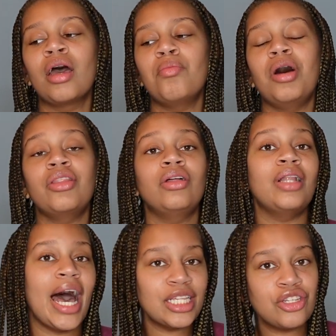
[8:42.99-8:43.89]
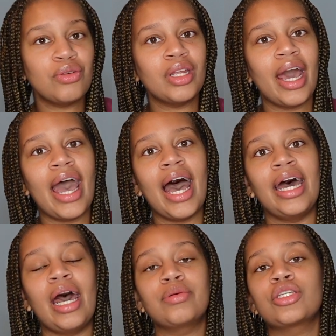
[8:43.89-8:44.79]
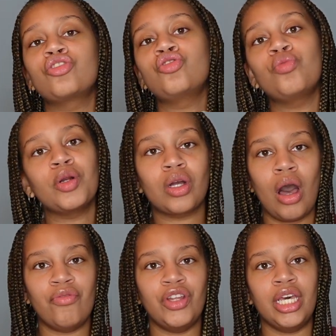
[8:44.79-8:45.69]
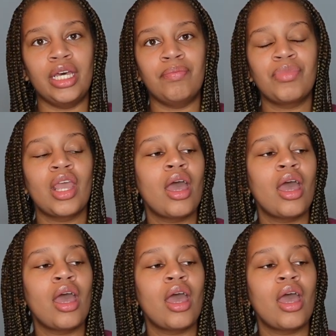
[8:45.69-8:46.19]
But the last 2 that I had, I was like super confident.